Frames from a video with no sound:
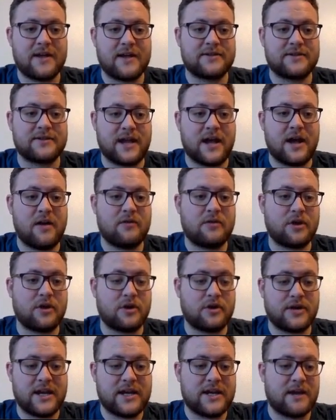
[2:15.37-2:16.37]
So now cur
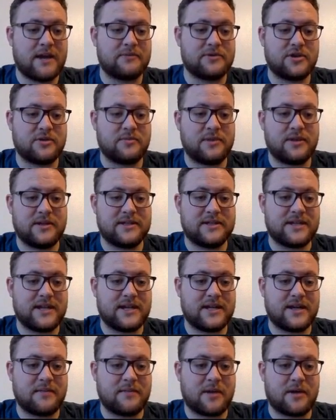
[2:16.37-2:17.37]
datetime should be this
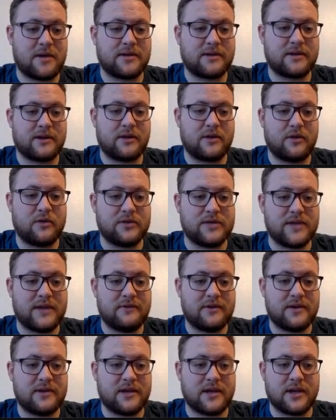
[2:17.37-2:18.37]
datetime object that holds
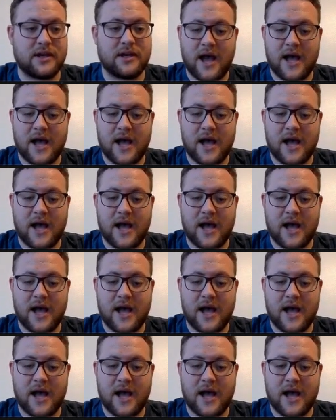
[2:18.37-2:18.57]
everything.